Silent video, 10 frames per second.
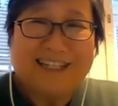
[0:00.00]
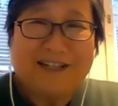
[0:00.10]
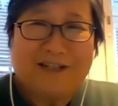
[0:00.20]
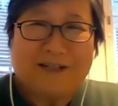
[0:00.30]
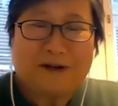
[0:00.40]

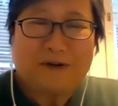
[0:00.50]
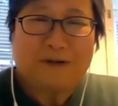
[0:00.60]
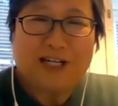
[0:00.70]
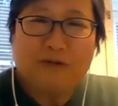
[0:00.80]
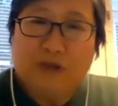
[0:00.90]
So we
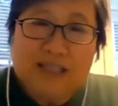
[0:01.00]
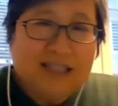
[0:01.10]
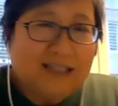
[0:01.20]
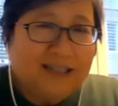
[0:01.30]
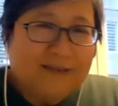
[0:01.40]
are
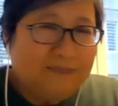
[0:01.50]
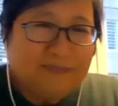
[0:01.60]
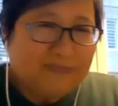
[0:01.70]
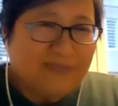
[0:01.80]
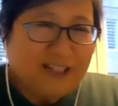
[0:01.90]
really
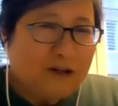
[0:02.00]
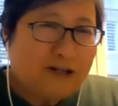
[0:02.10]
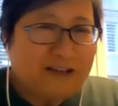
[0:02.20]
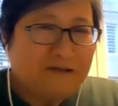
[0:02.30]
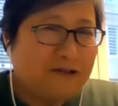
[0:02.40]

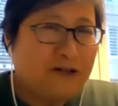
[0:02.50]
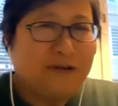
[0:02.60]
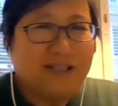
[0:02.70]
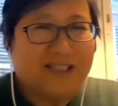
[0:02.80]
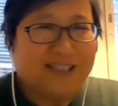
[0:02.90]
looking
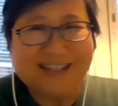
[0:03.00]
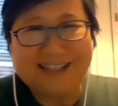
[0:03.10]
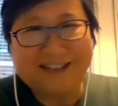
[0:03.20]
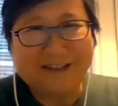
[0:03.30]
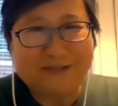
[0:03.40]
forward to
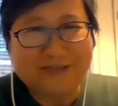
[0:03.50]
kind of